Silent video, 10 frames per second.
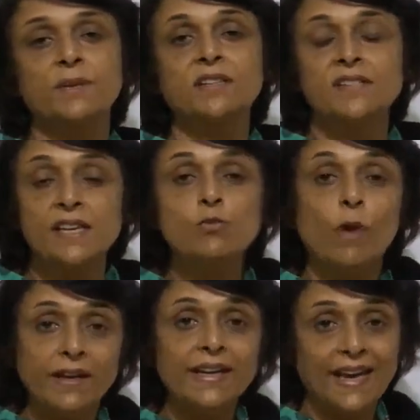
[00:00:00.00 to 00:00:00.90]
because there is
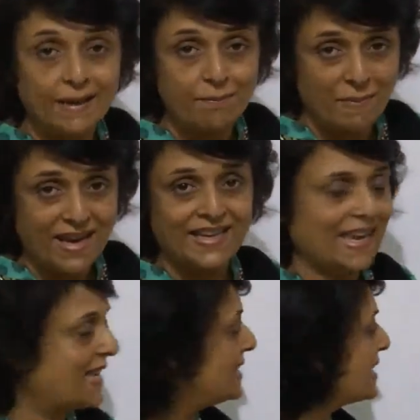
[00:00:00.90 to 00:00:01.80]
one main
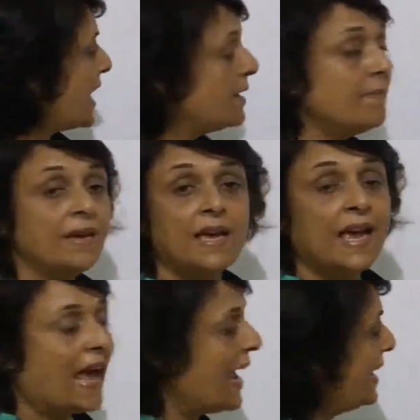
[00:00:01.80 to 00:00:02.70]
enzyme,
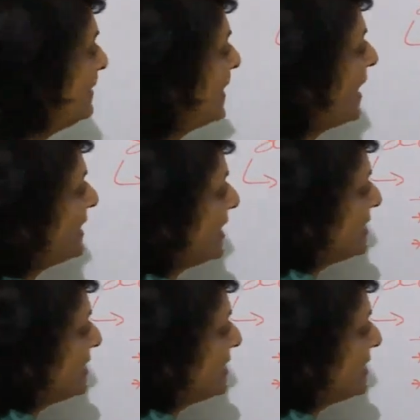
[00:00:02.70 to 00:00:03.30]
and that